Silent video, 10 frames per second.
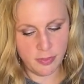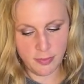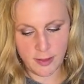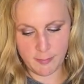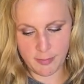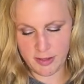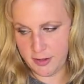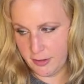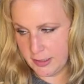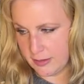I'd be
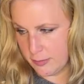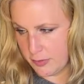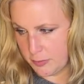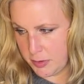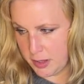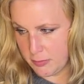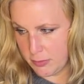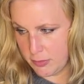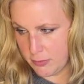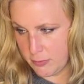curious with the
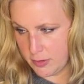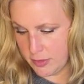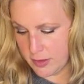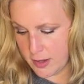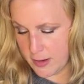peekaboo with the,